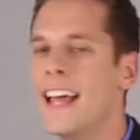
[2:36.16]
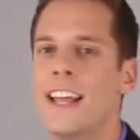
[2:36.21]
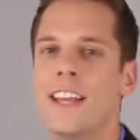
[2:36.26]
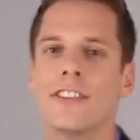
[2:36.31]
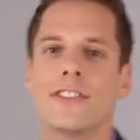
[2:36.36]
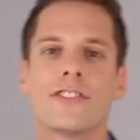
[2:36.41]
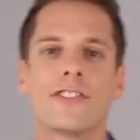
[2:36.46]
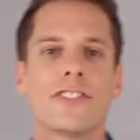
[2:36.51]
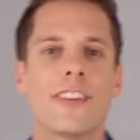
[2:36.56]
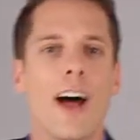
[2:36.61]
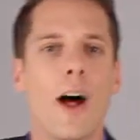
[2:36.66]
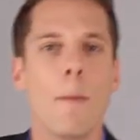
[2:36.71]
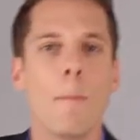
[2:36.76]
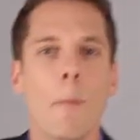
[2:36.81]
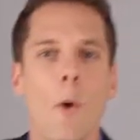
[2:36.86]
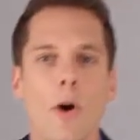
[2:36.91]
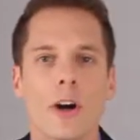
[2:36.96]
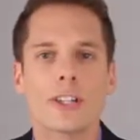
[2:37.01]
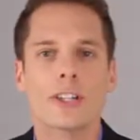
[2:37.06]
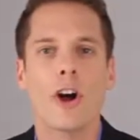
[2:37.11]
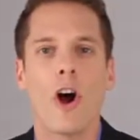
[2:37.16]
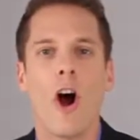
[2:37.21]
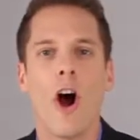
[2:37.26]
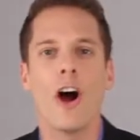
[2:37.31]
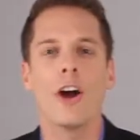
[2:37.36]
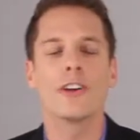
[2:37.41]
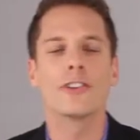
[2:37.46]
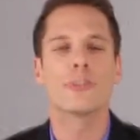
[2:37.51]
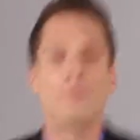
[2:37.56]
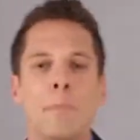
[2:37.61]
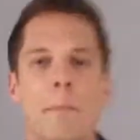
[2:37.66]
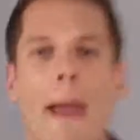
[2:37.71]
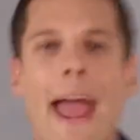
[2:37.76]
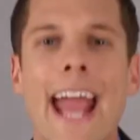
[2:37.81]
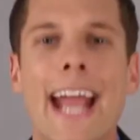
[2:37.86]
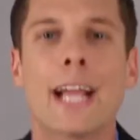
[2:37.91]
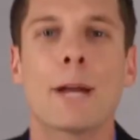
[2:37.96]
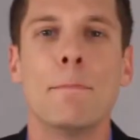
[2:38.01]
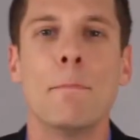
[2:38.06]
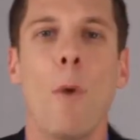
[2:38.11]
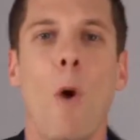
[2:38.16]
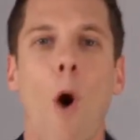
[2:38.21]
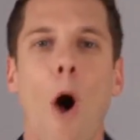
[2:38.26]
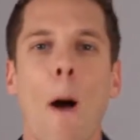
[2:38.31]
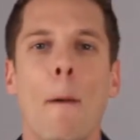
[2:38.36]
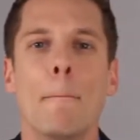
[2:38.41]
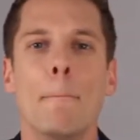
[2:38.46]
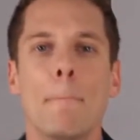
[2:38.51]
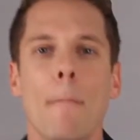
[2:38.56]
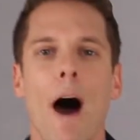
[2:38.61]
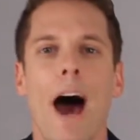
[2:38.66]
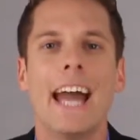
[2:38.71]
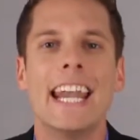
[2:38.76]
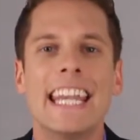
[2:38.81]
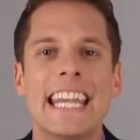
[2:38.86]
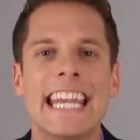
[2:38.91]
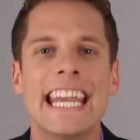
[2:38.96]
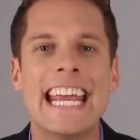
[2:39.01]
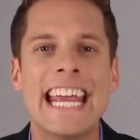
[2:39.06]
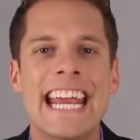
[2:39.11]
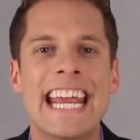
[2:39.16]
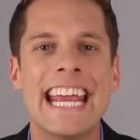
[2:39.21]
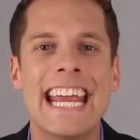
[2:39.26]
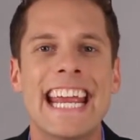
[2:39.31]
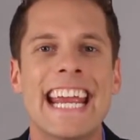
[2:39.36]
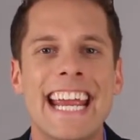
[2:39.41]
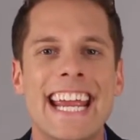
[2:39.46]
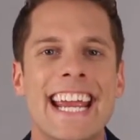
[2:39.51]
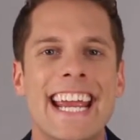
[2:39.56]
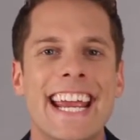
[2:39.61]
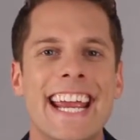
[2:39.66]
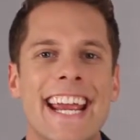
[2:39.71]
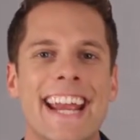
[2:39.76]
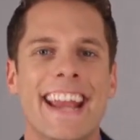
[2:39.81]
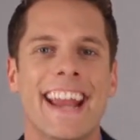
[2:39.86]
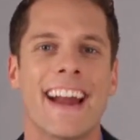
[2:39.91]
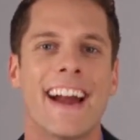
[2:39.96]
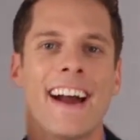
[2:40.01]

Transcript: Sell more cars, make more money.